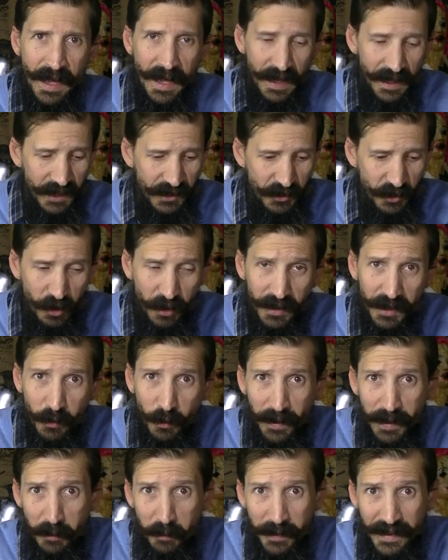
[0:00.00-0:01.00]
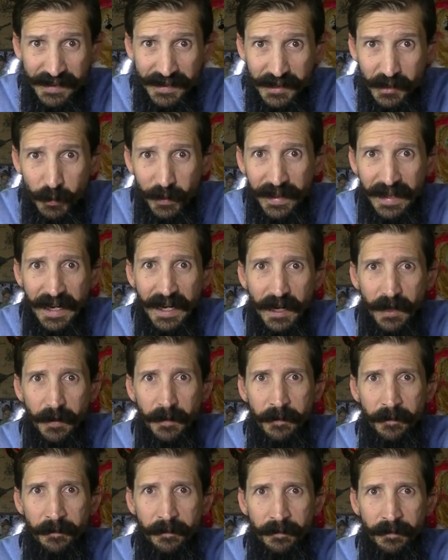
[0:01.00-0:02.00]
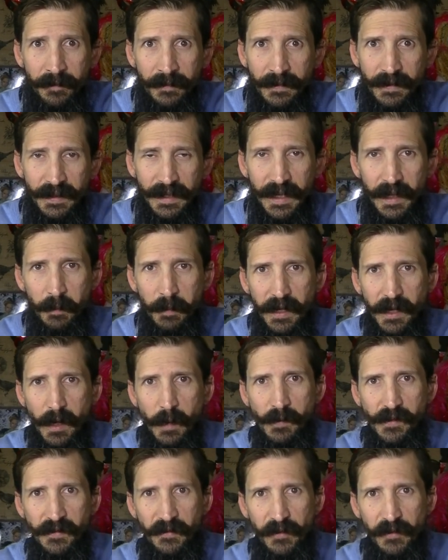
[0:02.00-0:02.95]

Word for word: And it's only when it mixes with air that it becomes